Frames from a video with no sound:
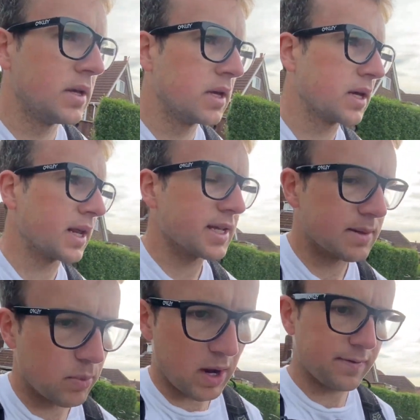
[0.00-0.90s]
Gonna get
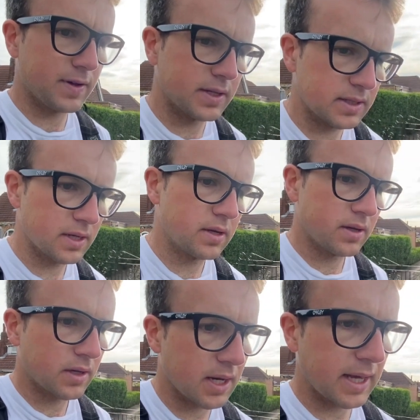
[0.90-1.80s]
some breakfast,
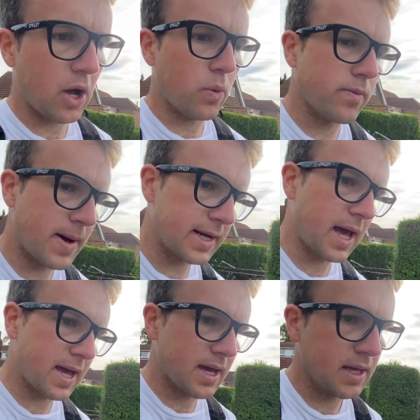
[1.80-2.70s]
gonna get on with my
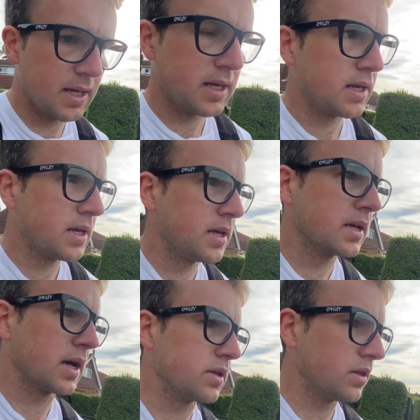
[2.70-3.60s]
day.
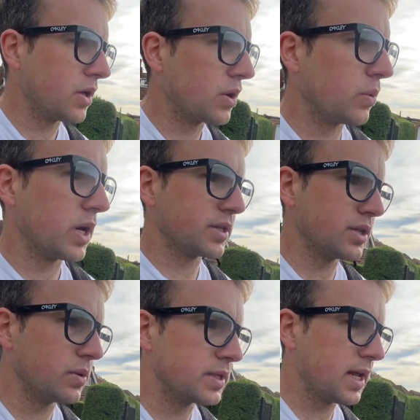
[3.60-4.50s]
Got a load of work to
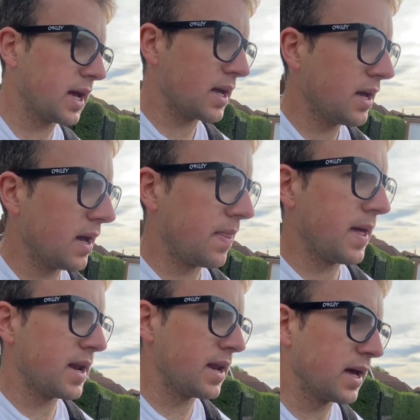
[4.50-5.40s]
do today, and then